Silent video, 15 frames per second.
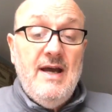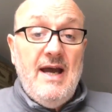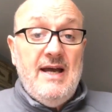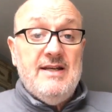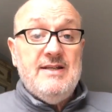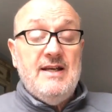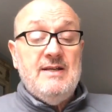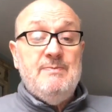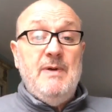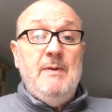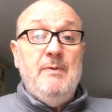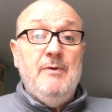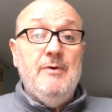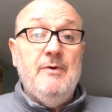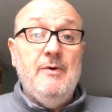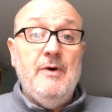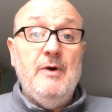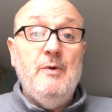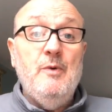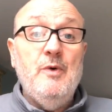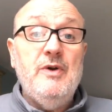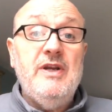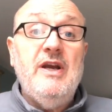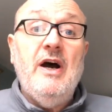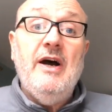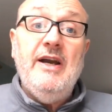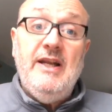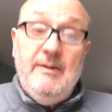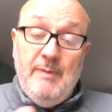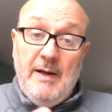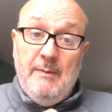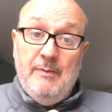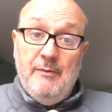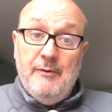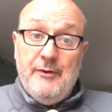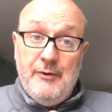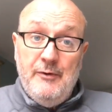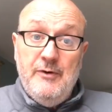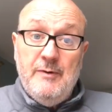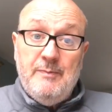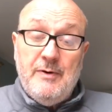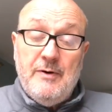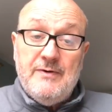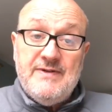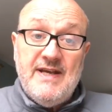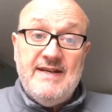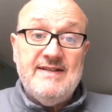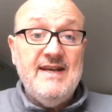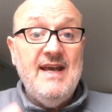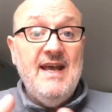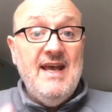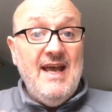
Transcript: as people who would guide people through the process